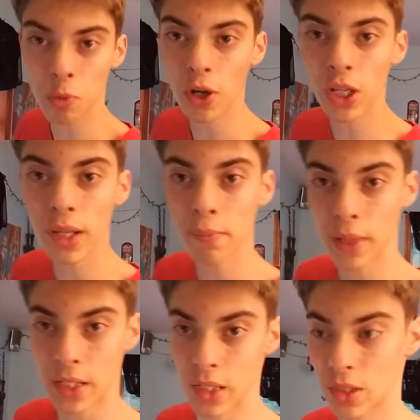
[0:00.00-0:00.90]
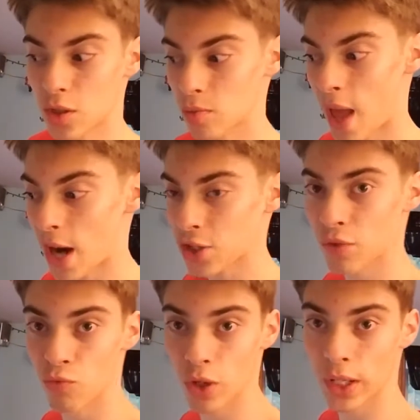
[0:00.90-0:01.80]
spoil it because it's
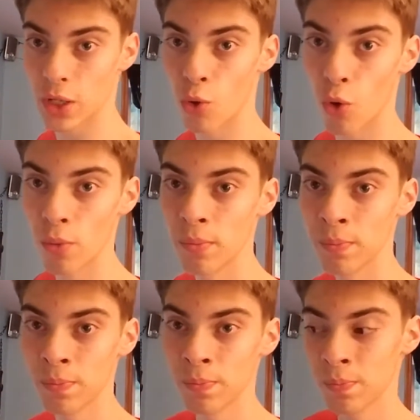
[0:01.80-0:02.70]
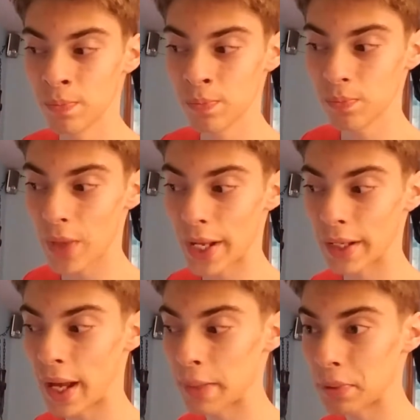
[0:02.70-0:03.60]
actually really cool.
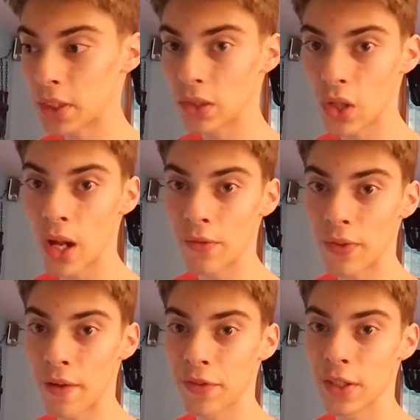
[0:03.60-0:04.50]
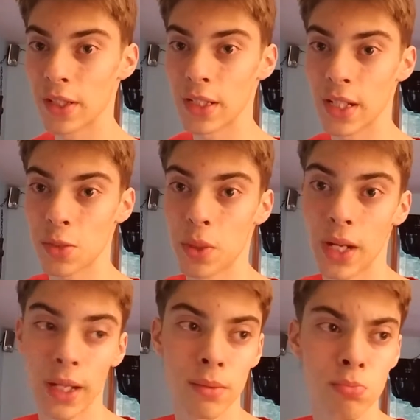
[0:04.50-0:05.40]
Like, I put a lot of effort into this
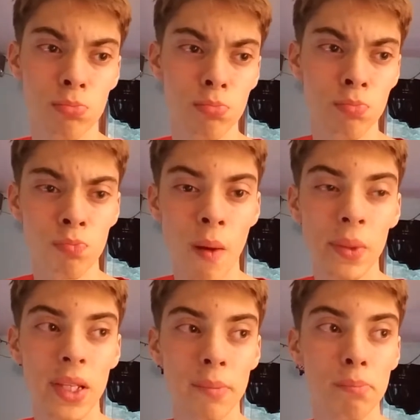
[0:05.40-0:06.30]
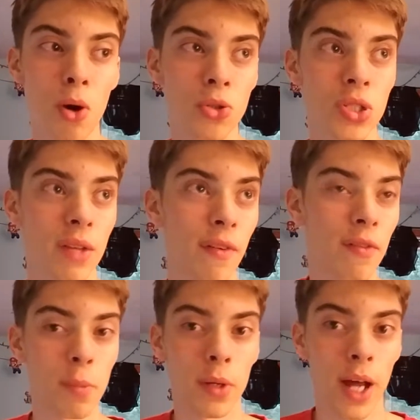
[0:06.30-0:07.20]
one. Like, probably the most I've
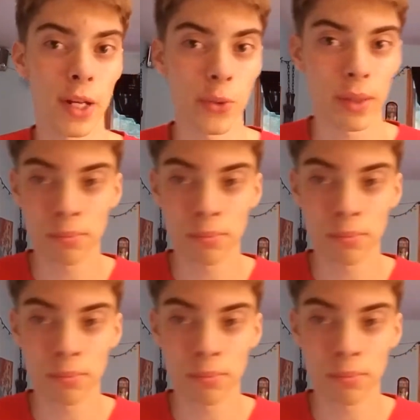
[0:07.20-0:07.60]
ever put into